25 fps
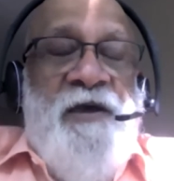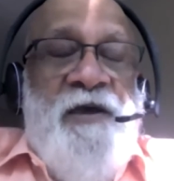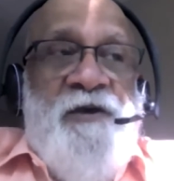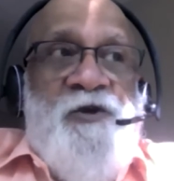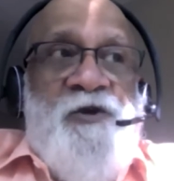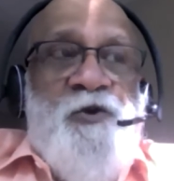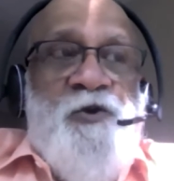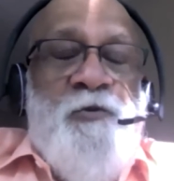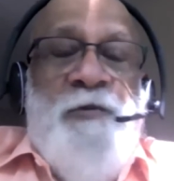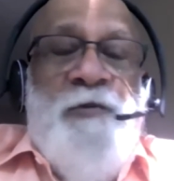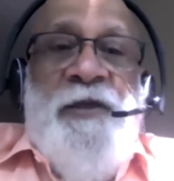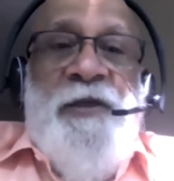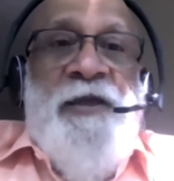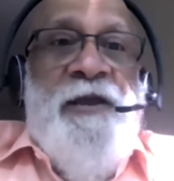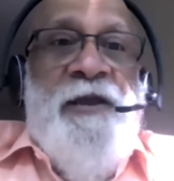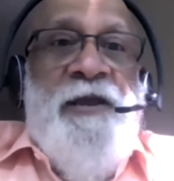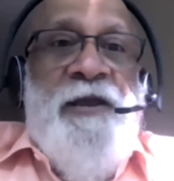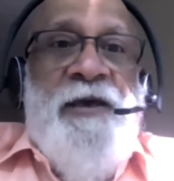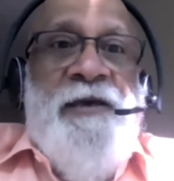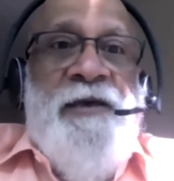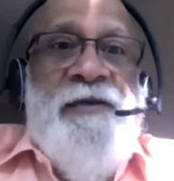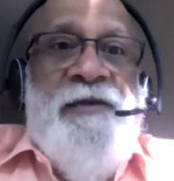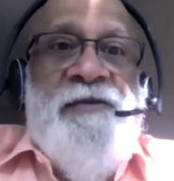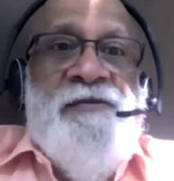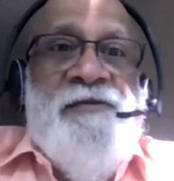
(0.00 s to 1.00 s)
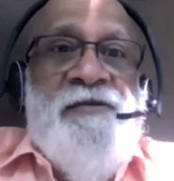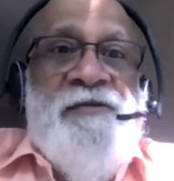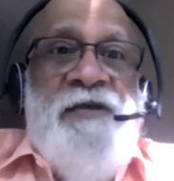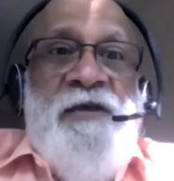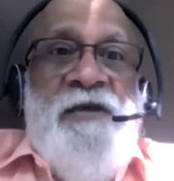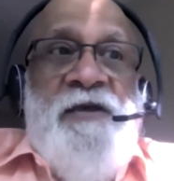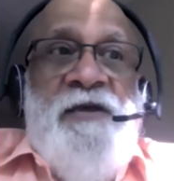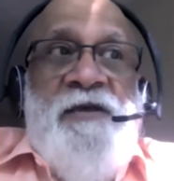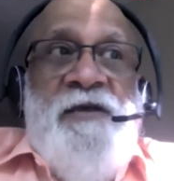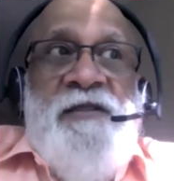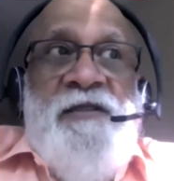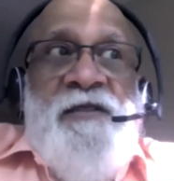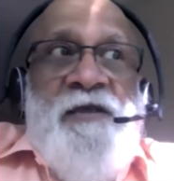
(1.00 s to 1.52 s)
to realize
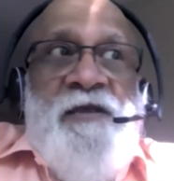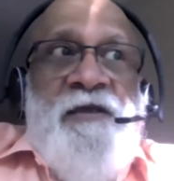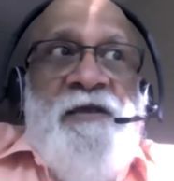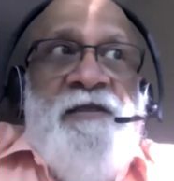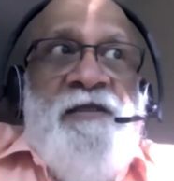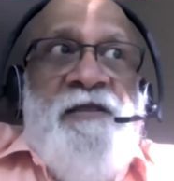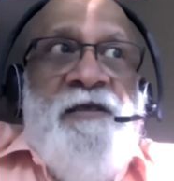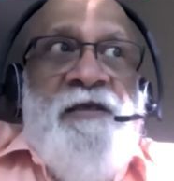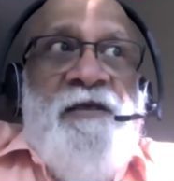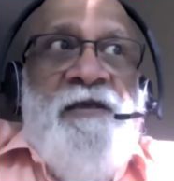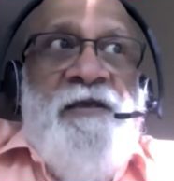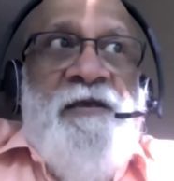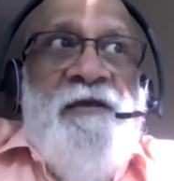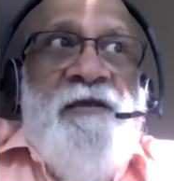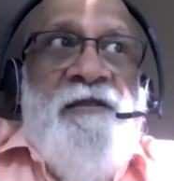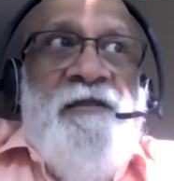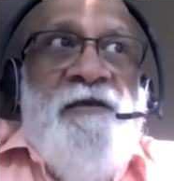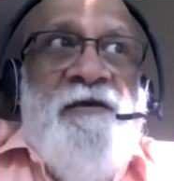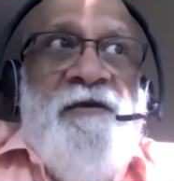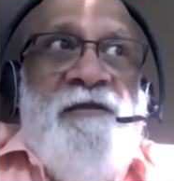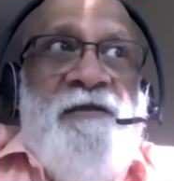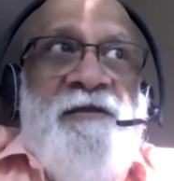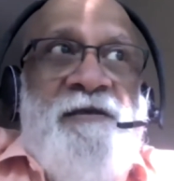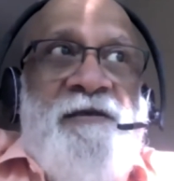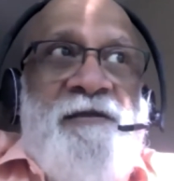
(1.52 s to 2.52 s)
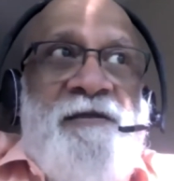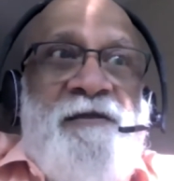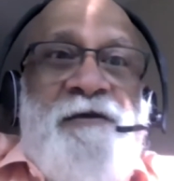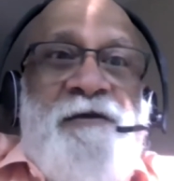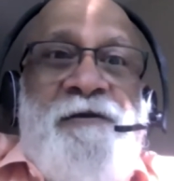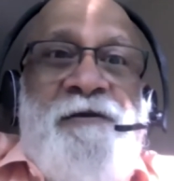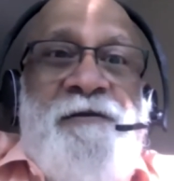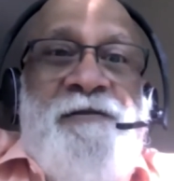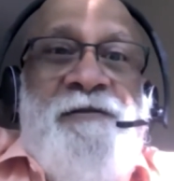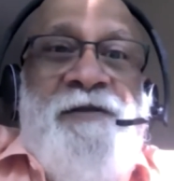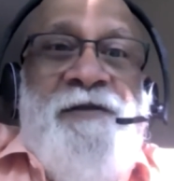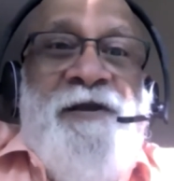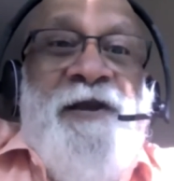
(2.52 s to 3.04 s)
the
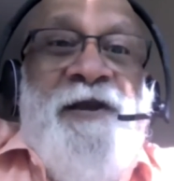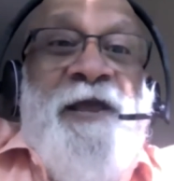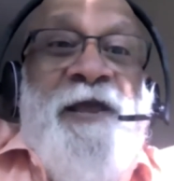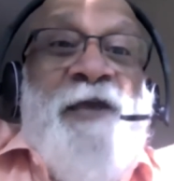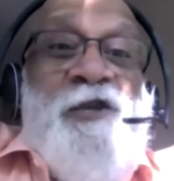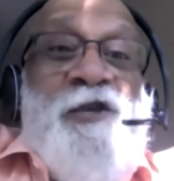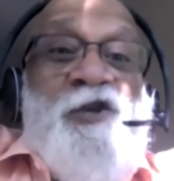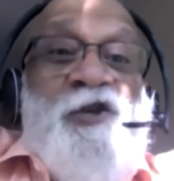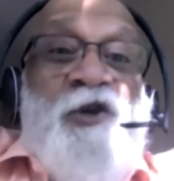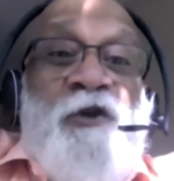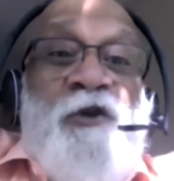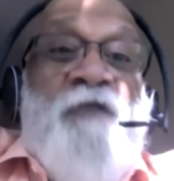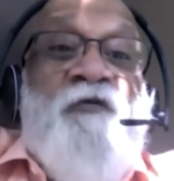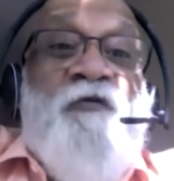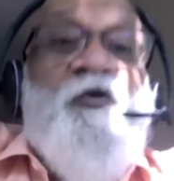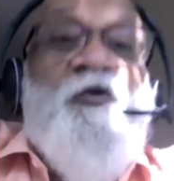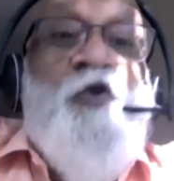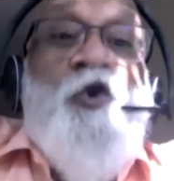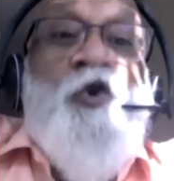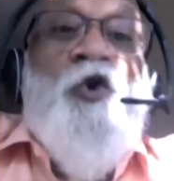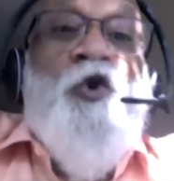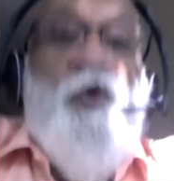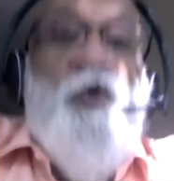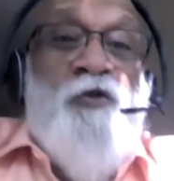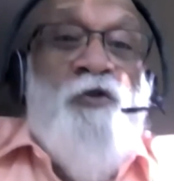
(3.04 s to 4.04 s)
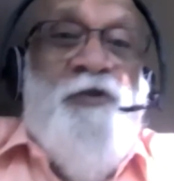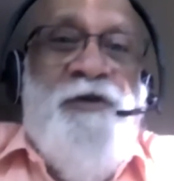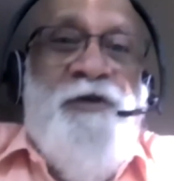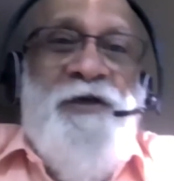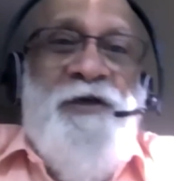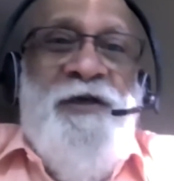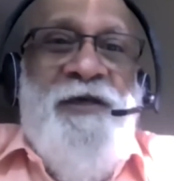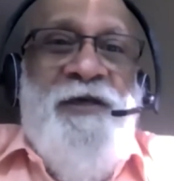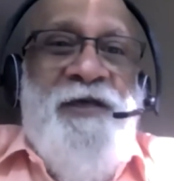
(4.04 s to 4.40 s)
nature of truth